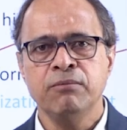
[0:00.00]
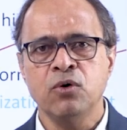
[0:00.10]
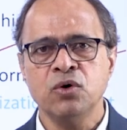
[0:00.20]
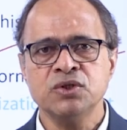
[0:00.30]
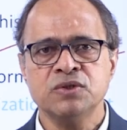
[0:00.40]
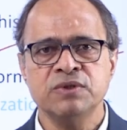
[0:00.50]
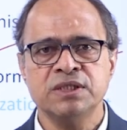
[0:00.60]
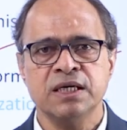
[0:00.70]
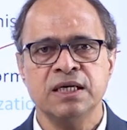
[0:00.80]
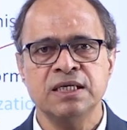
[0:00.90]
bonds which
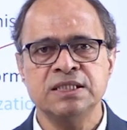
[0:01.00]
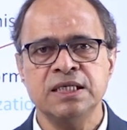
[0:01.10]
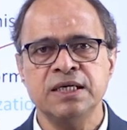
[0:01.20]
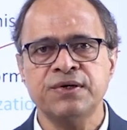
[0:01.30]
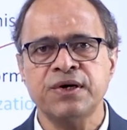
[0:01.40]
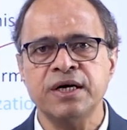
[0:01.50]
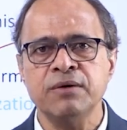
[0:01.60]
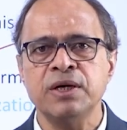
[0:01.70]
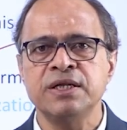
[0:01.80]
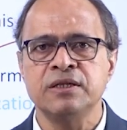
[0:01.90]
are easily
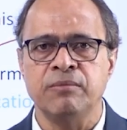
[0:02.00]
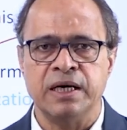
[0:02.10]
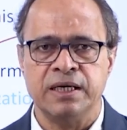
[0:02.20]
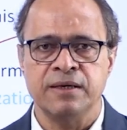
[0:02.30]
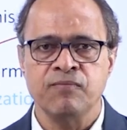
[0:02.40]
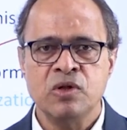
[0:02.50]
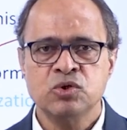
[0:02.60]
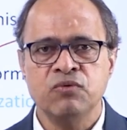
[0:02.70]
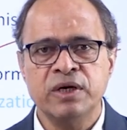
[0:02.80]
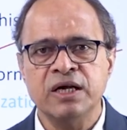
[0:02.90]
tradable in the market.
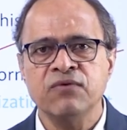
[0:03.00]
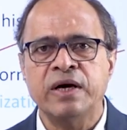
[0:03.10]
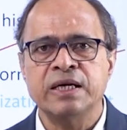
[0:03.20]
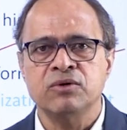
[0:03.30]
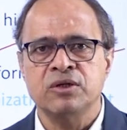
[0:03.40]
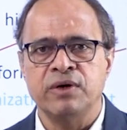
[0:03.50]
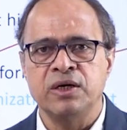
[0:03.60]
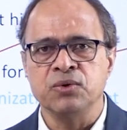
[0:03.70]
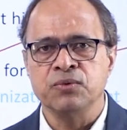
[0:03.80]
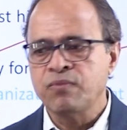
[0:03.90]
So we can find out the
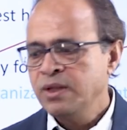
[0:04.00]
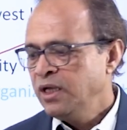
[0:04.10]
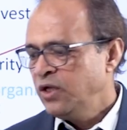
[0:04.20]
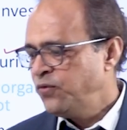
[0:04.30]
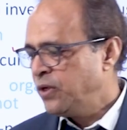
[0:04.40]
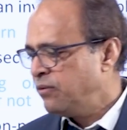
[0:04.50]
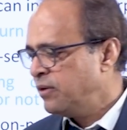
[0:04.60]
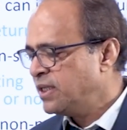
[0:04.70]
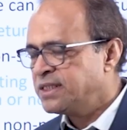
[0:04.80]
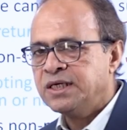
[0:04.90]
value. If you have
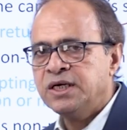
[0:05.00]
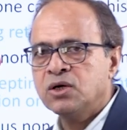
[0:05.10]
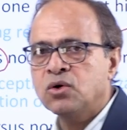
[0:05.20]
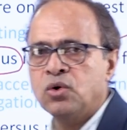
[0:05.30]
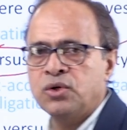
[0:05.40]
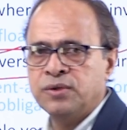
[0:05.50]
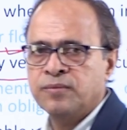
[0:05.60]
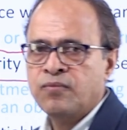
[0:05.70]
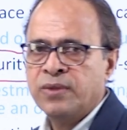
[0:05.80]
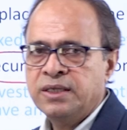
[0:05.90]
invested in gold,
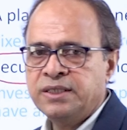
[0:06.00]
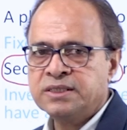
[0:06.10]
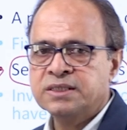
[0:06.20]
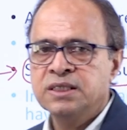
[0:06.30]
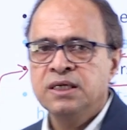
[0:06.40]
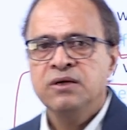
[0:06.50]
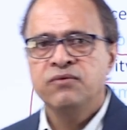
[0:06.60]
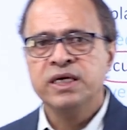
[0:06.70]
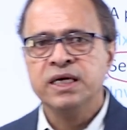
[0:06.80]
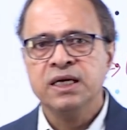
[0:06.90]
yes,
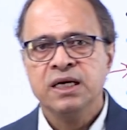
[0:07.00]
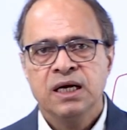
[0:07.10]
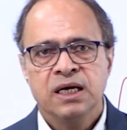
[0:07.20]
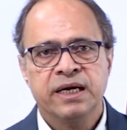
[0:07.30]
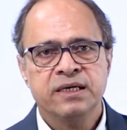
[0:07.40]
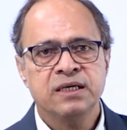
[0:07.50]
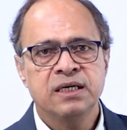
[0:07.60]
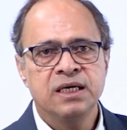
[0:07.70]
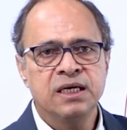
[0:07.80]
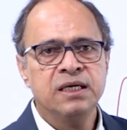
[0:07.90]
we can get the
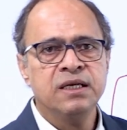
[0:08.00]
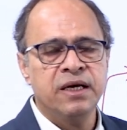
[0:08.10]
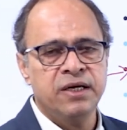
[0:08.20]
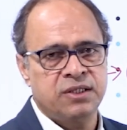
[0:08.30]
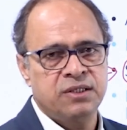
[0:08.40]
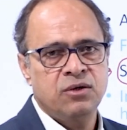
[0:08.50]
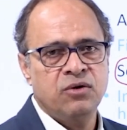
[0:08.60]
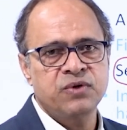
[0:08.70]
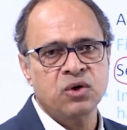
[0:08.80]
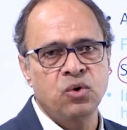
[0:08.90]
daily rate
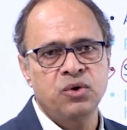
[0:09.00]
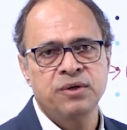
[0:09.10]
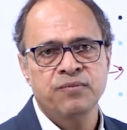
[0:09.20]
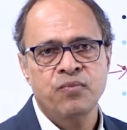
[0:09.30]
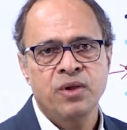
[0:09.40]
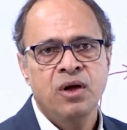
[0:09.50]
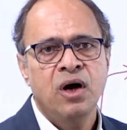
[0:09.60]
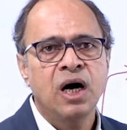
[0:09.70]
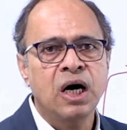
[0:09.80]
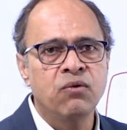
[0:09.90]
of the gold.
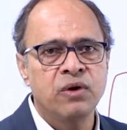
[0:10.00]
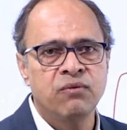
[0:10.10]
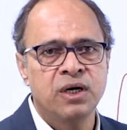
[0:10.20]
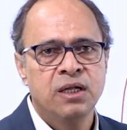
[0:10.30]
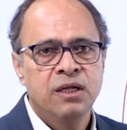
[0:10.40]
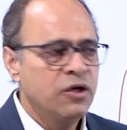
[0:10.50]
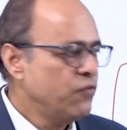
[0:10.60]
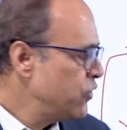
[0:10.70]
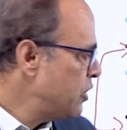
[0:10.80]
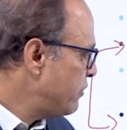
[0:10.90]
However, if
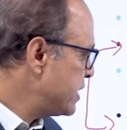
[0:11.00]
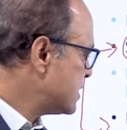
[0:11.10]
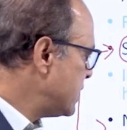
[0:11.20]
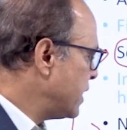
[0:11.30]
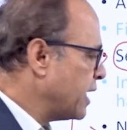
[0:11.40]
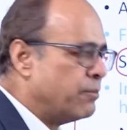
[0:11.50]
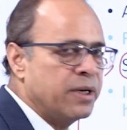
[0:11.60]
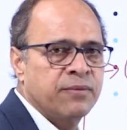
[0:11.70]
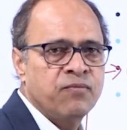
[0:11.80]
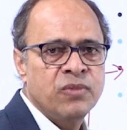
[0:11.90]
you invest in diamond,